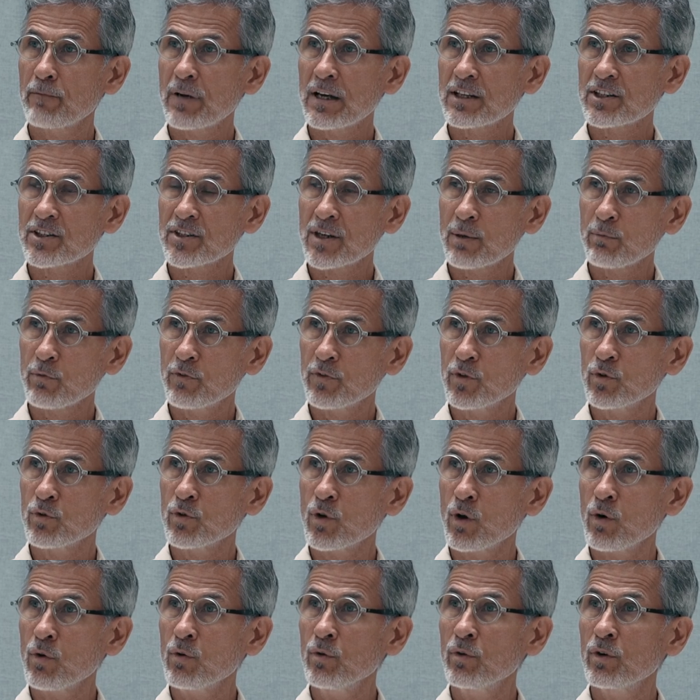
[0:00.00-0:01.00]
As some of you
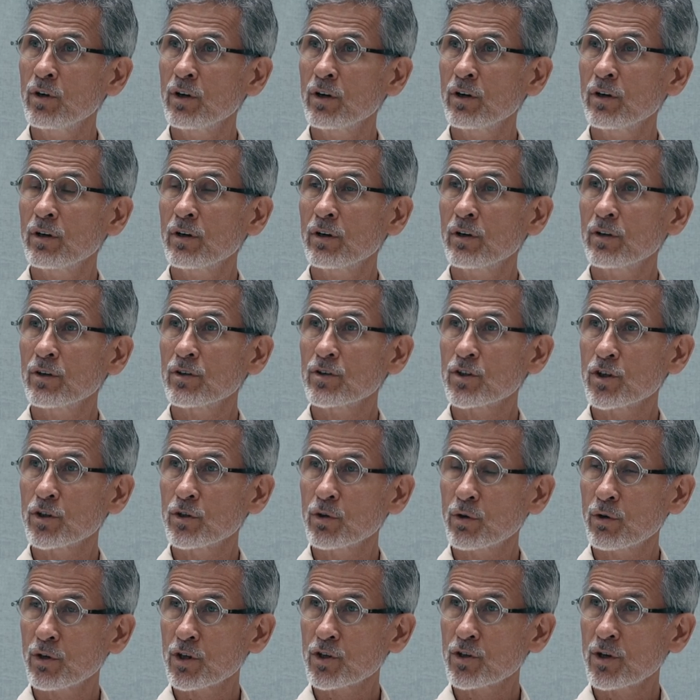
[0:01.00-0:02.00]
know,
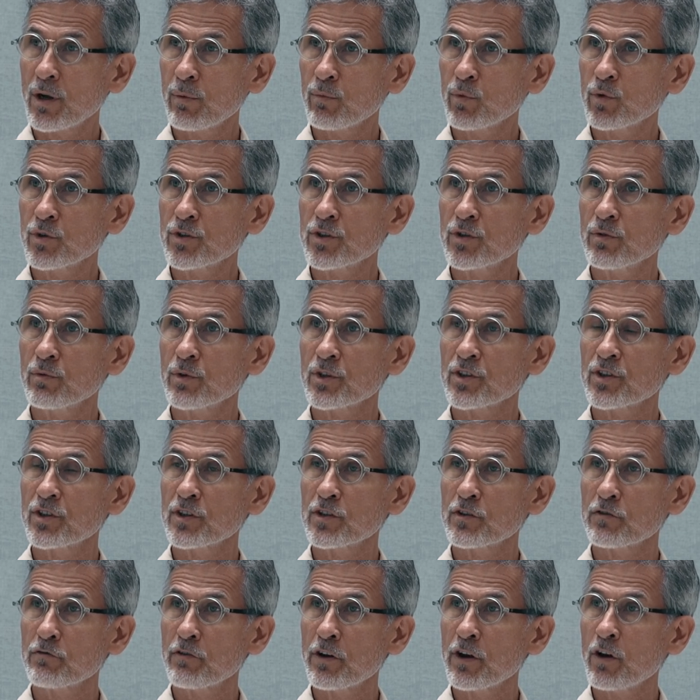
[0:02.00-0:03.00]
Jiddu Krishnamurti was
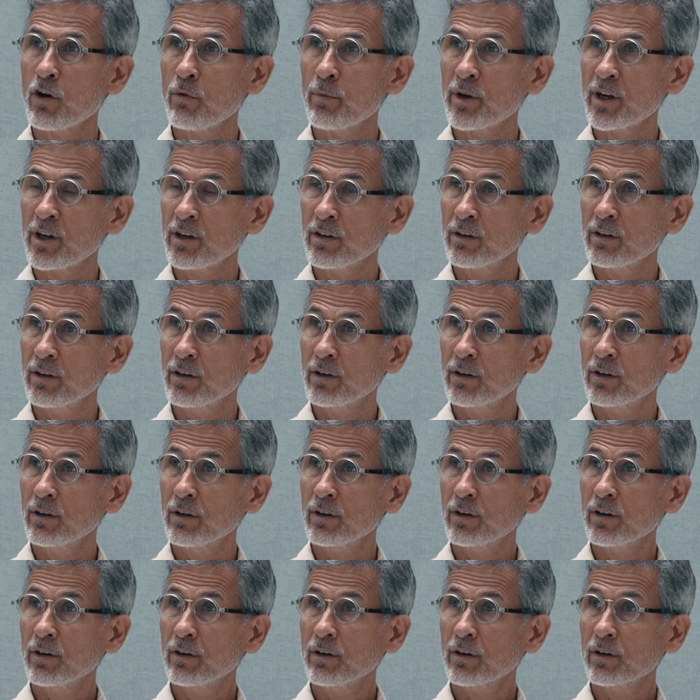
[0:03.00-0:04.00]
this phenomenon
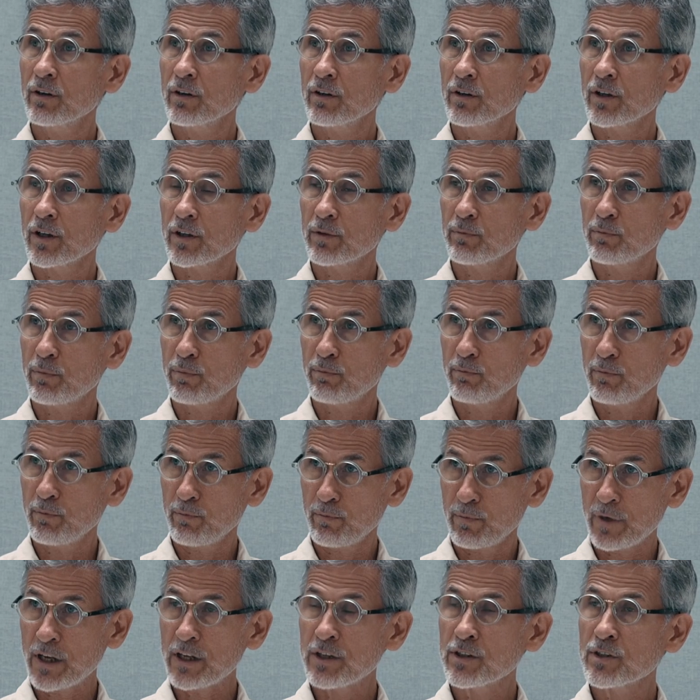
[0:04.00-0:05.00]
that
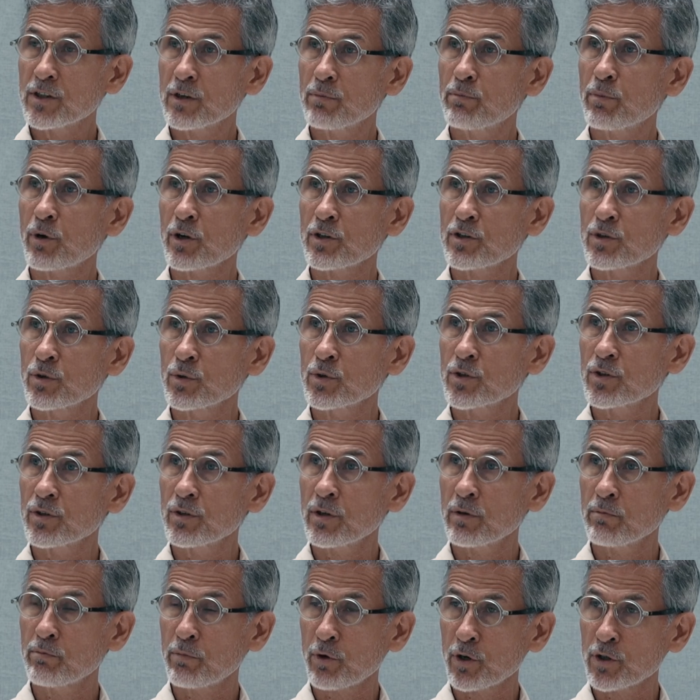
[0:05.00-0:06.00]
India
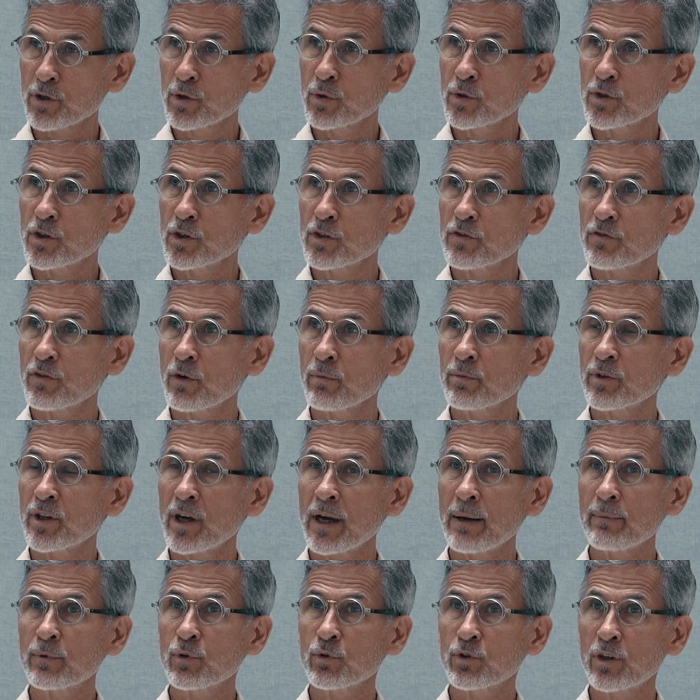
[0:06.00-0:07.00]
produced and produces from
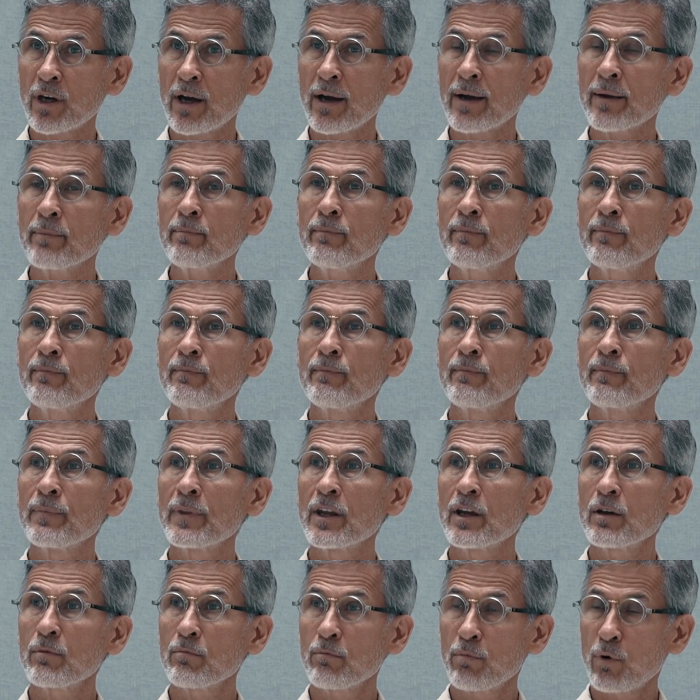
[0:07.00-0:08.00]
time to time.
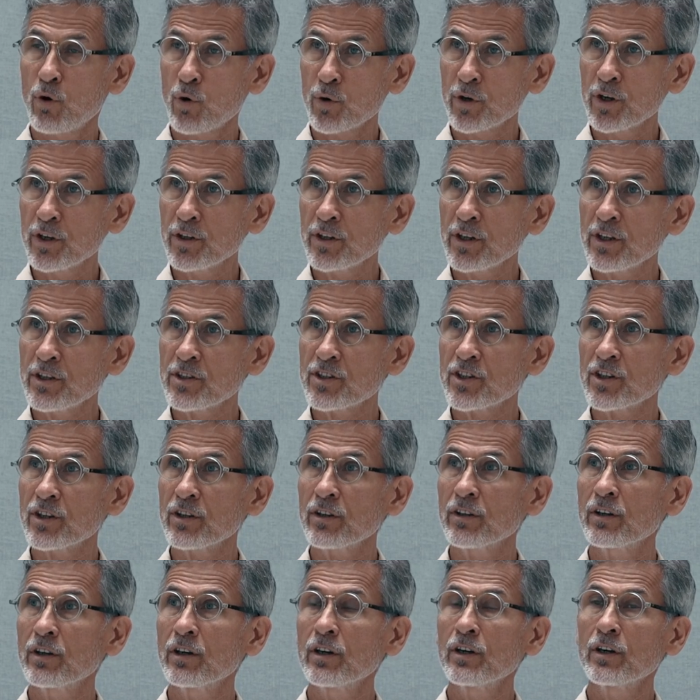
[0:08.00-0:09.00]
Born in
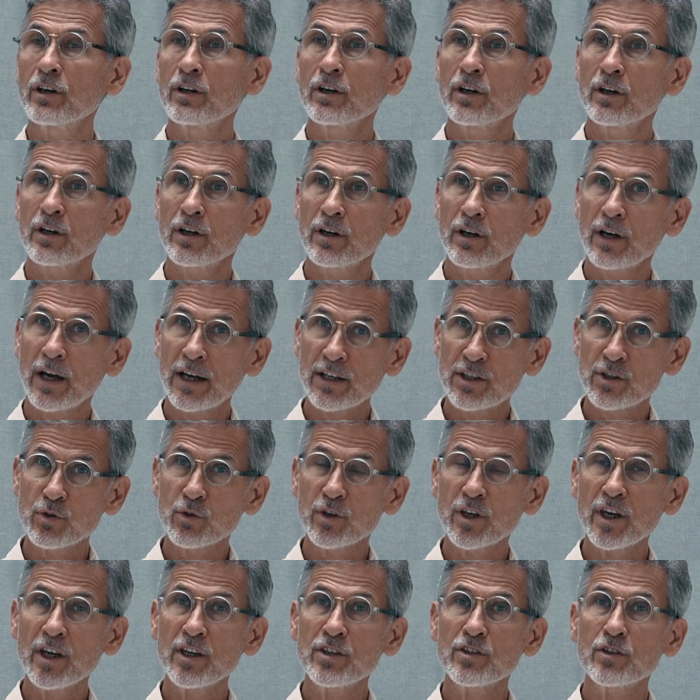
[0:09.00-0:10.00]
India,
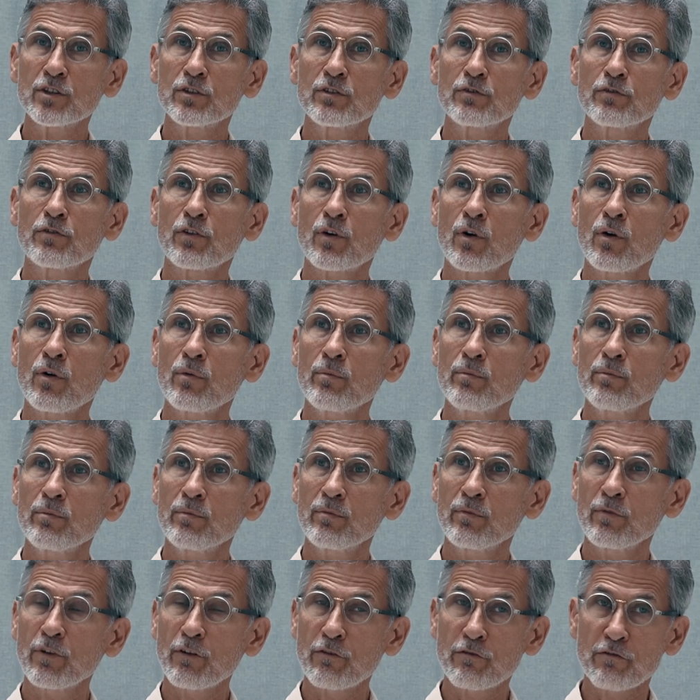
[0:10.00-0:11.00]
educated
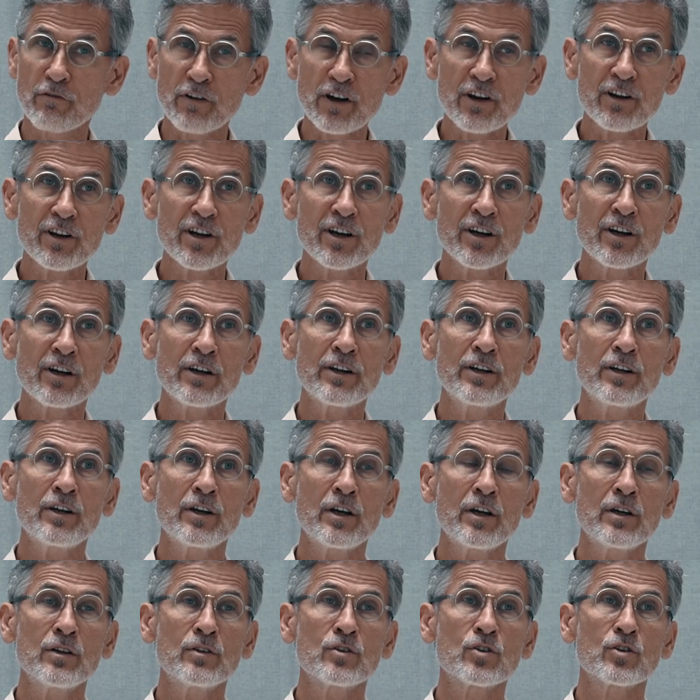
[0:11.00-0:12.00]
from a very early
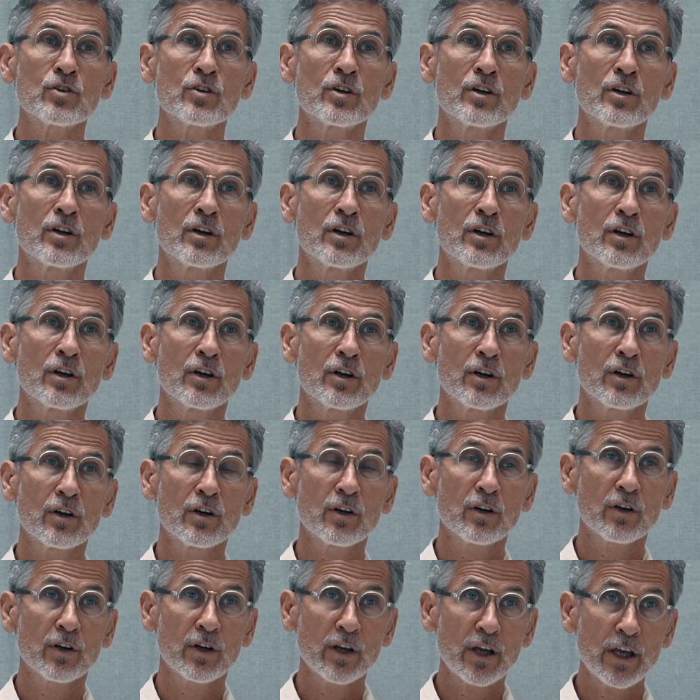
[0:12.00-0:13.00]
age
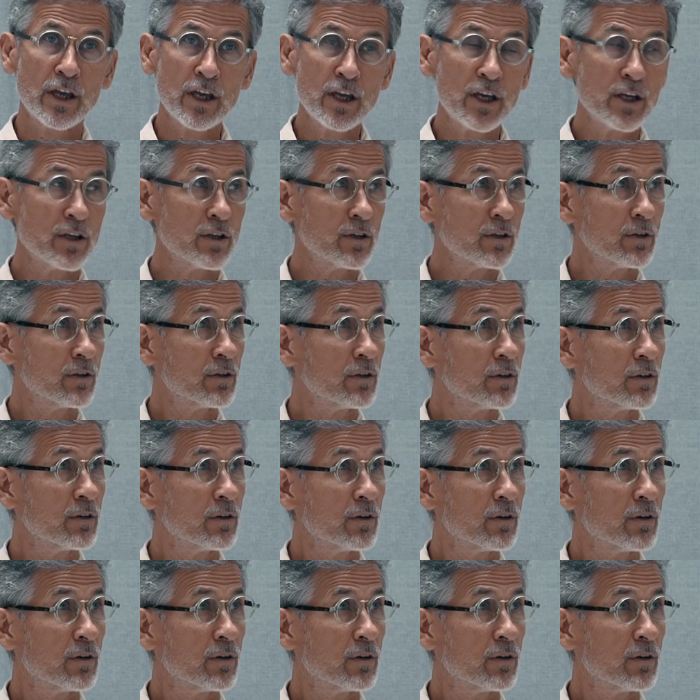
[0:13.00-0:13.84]
in